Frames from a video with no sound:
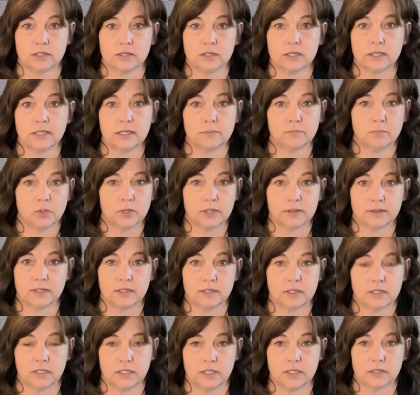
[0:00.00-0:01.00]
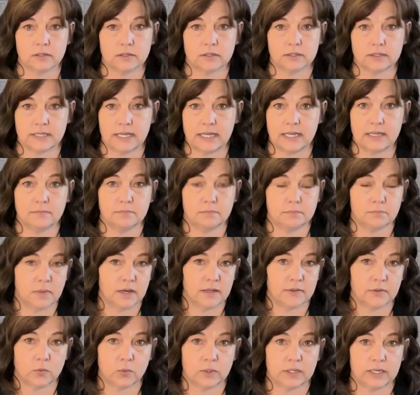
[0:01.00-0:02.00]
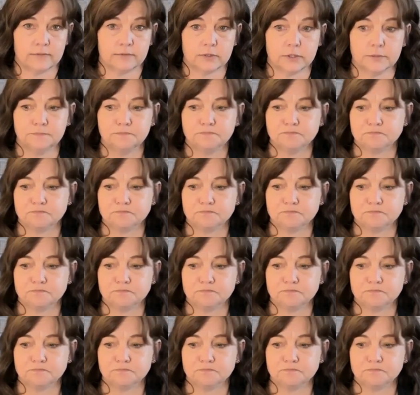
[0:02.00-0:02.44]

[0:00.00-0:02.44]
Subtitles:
and then put the year, date, month, whatever.